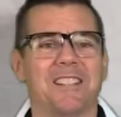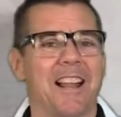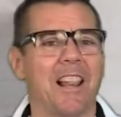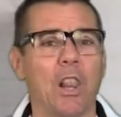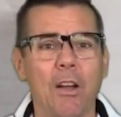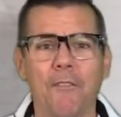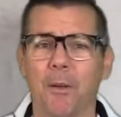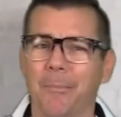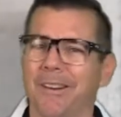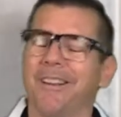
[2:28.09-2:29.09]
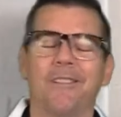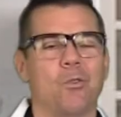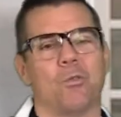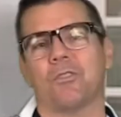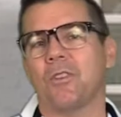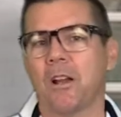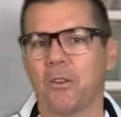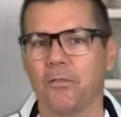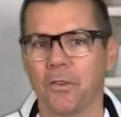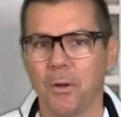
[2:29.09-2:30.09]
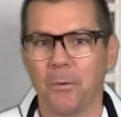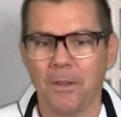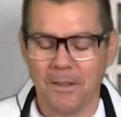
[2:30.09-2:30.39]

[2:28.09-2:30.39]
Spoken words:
And I love them, but of course they're not good for you.